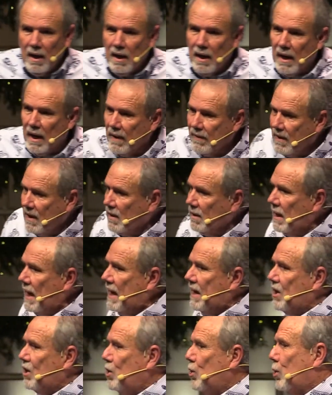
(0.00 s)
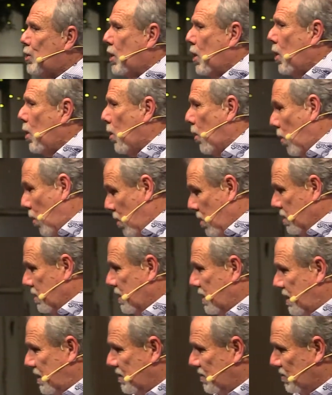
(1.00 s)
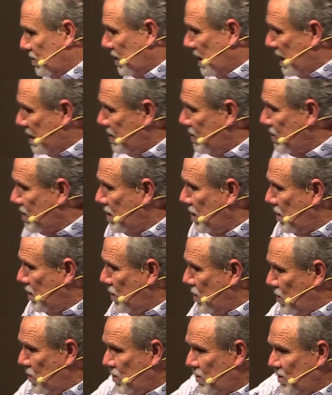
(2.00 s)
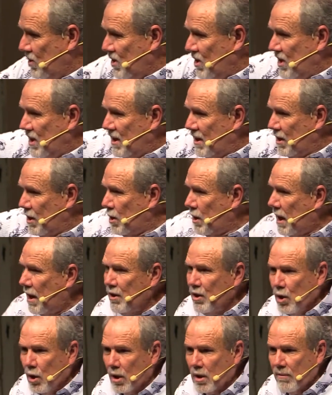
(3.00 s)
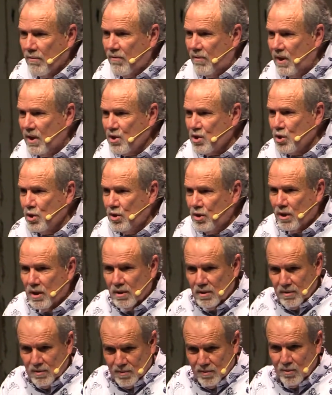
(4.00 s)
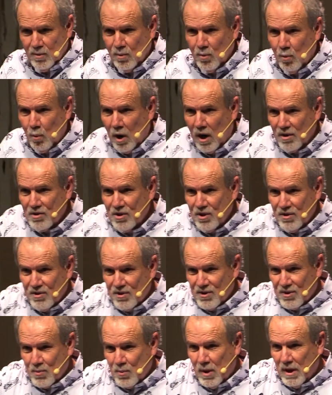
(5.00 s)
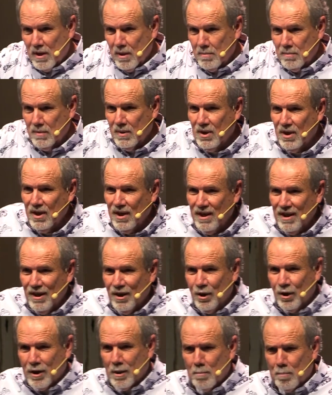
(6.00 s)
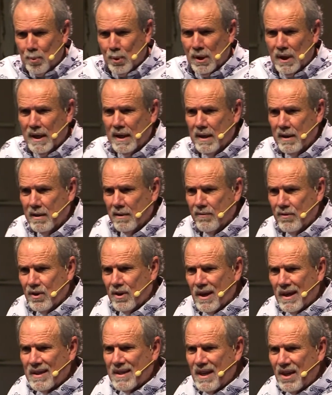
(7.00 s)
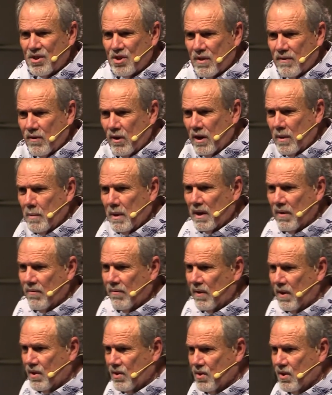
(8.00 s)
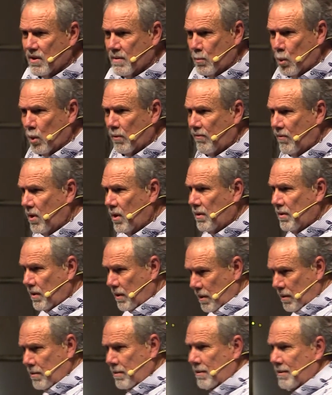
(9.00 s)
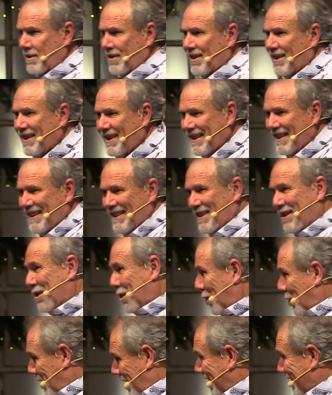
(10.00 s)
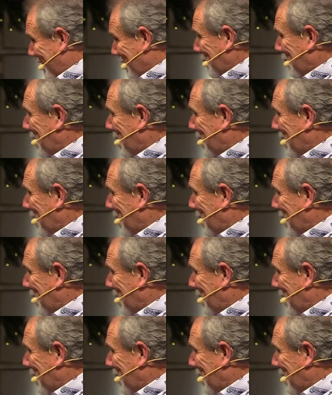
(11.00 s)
and then let you go. He let you go. You know how you hook a fish and you can watch it swim? You can play it. If you're not catching very many fish, it's more fun to go ahead and